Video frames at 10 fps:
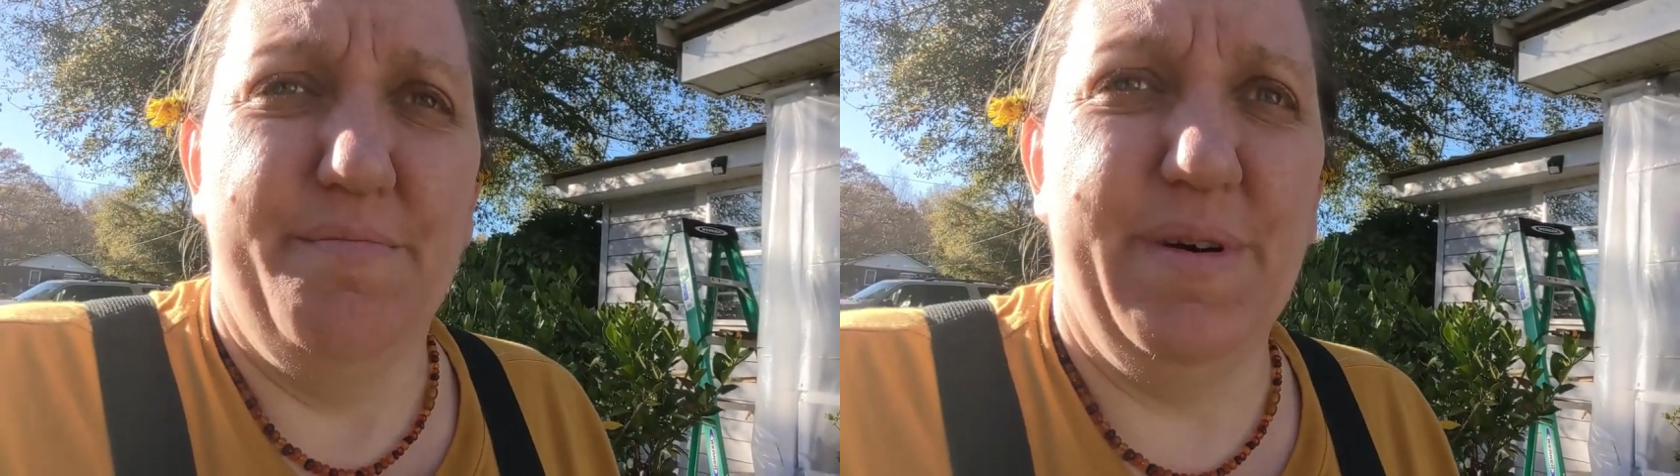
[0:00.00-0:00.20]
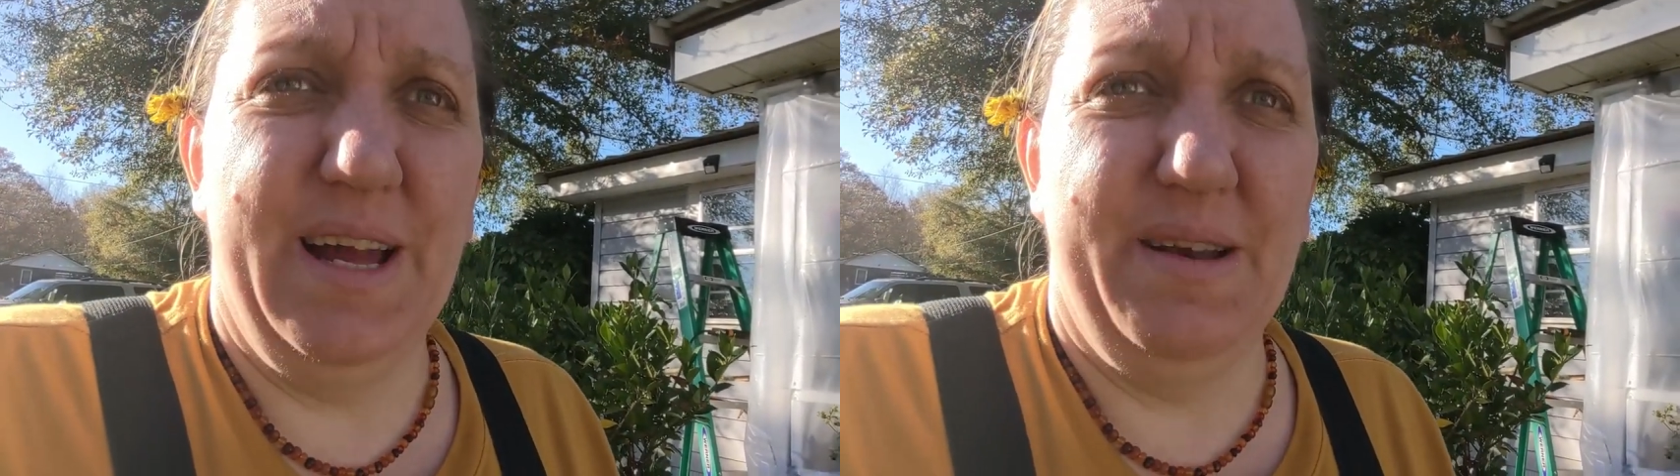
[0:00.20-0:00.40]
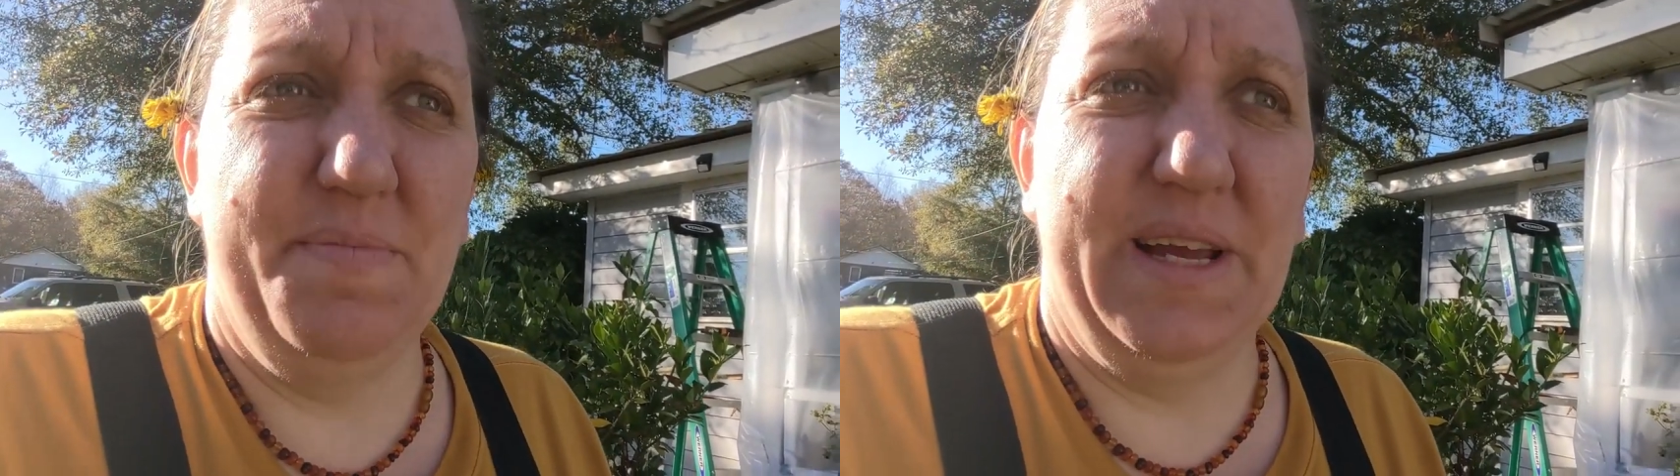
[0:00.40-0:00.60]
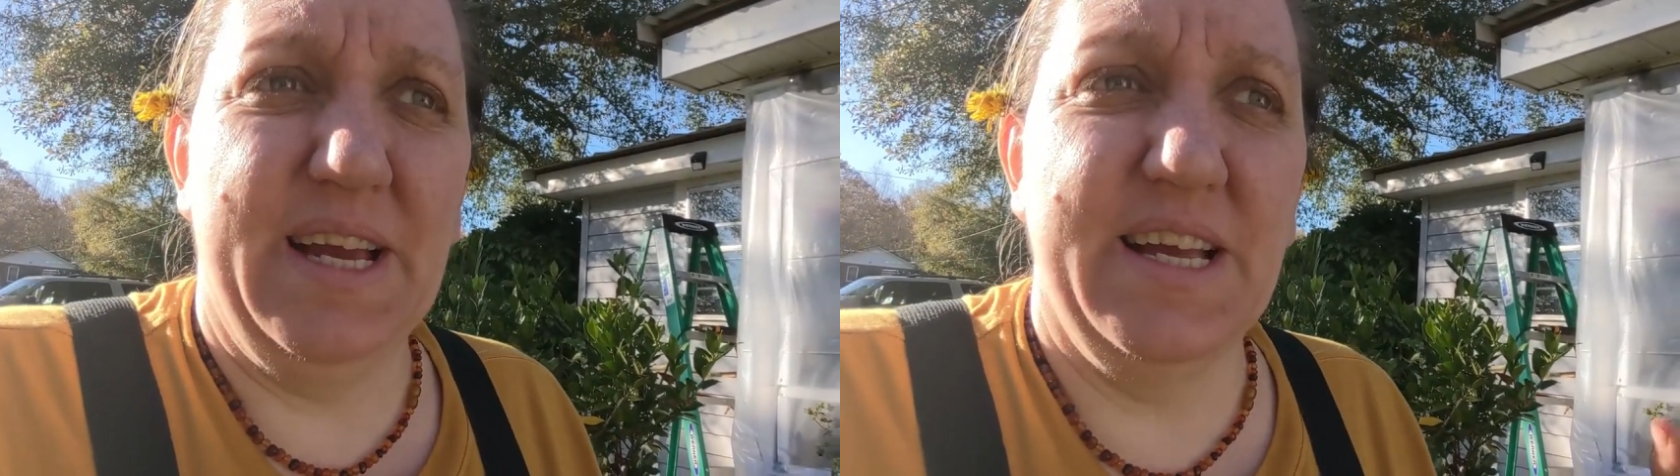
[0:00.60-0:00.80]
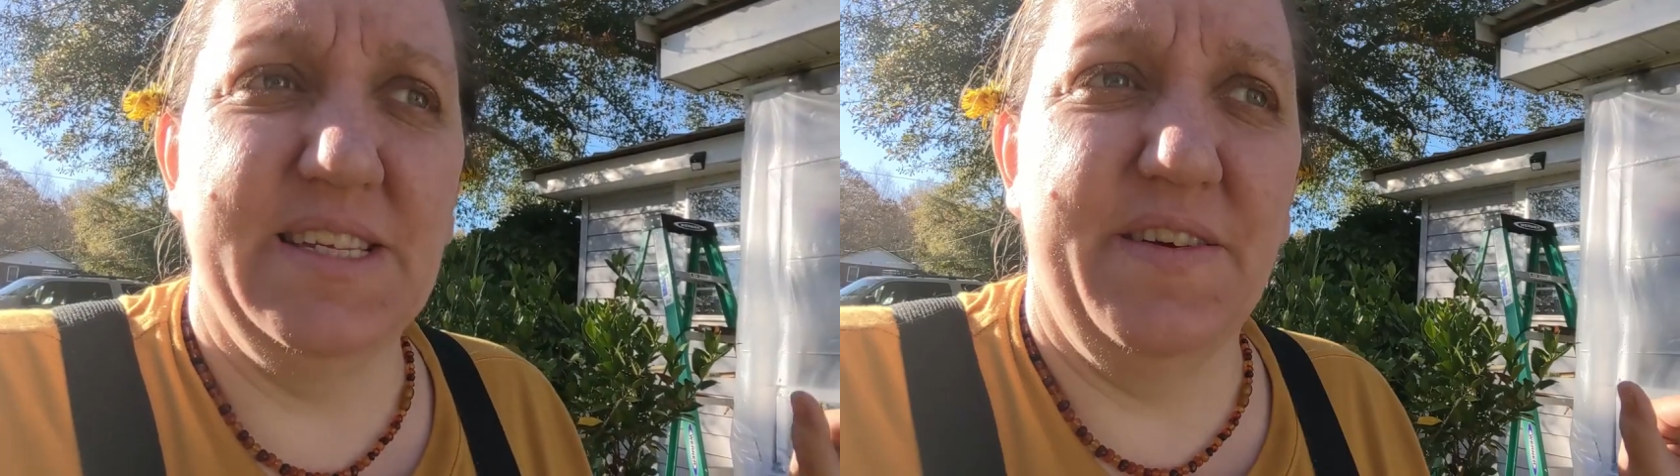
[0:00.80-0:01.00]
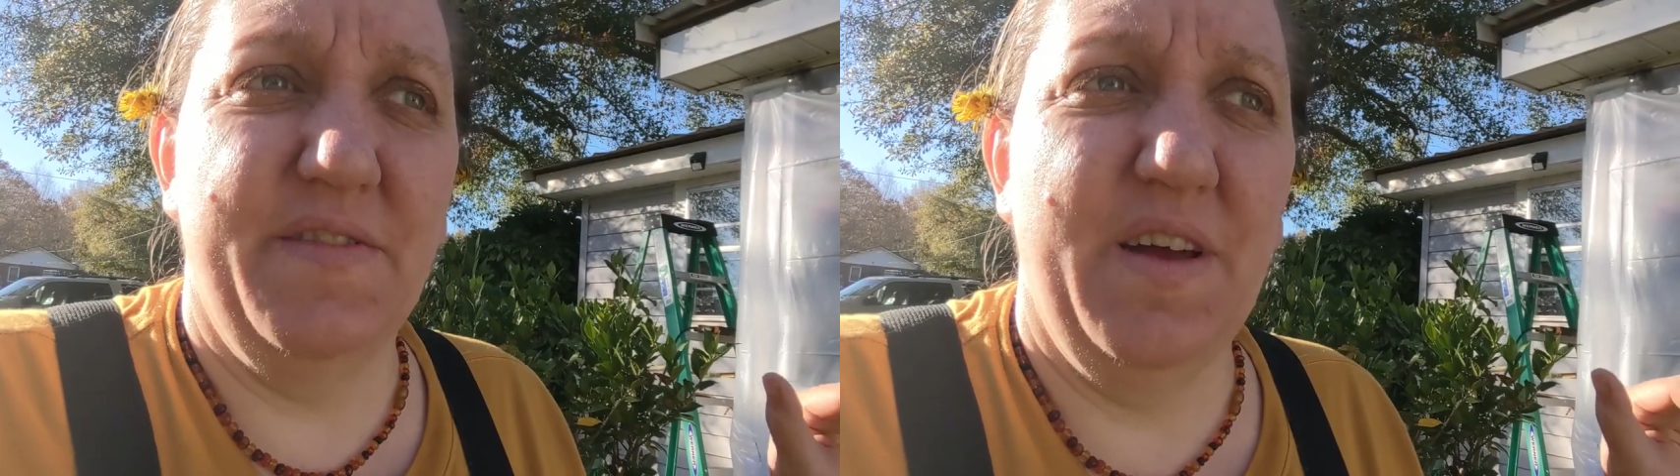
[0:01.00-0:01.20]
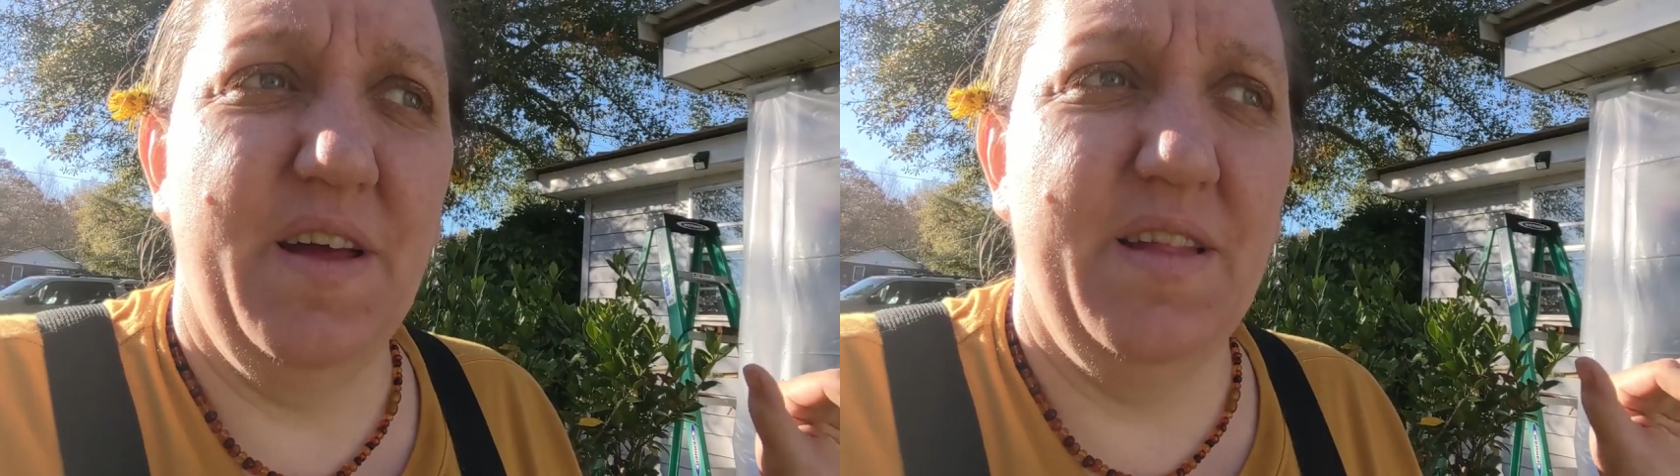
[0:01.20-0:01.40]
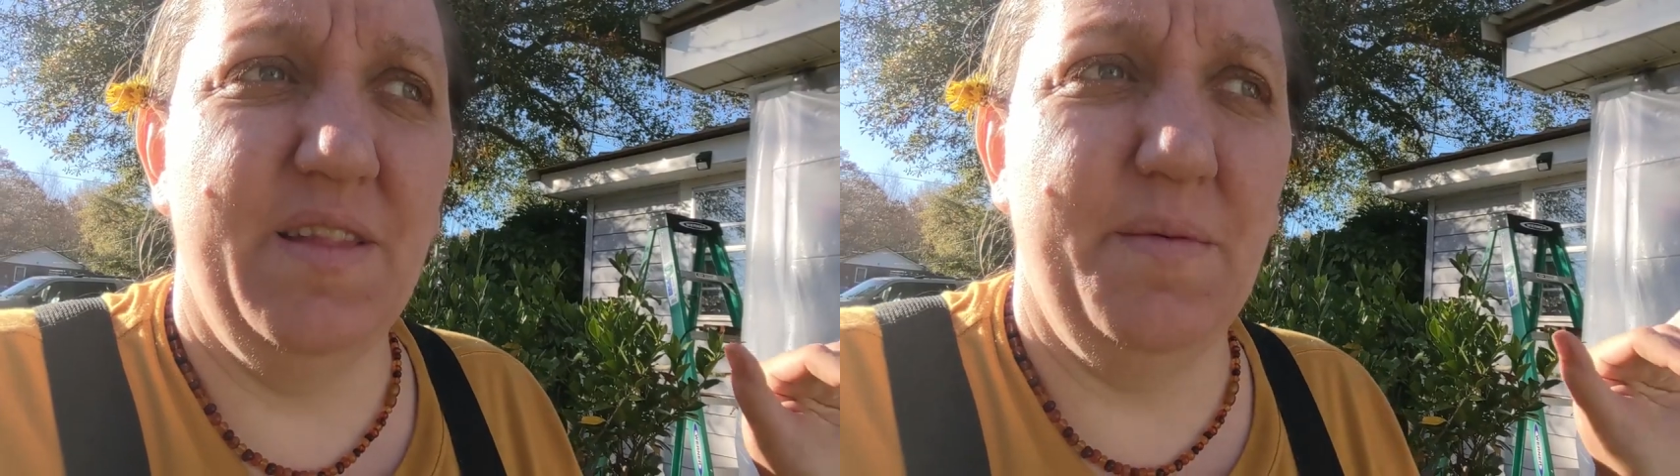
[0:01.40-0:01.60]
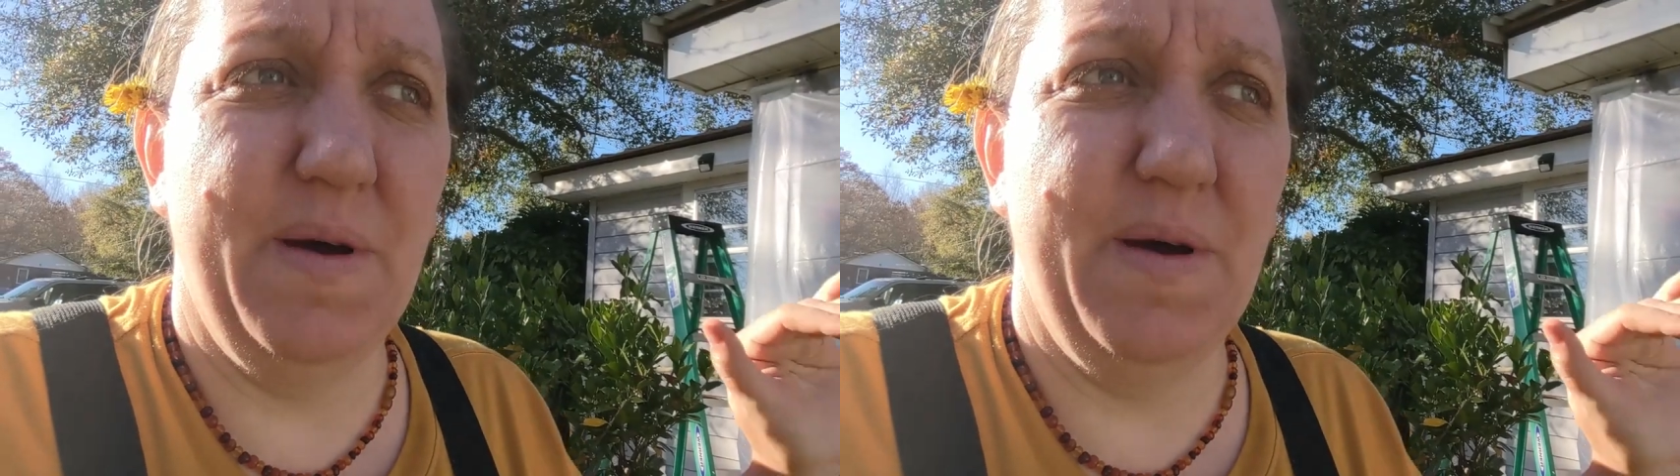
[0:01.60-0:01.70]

but because of the